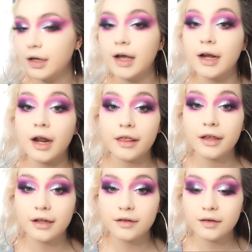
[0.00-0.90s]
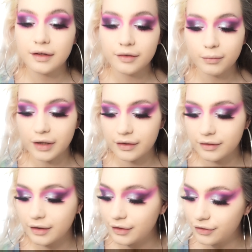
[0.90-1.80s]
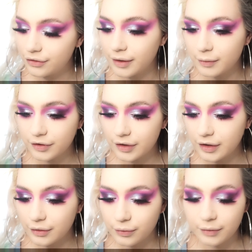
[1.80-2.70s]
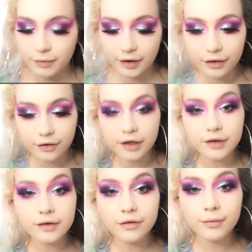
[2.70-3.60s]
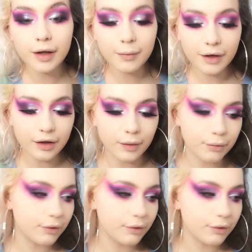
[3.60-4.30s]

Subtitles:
And I think that's a nice mix. So I'm just going to go in with the rest of my makeup.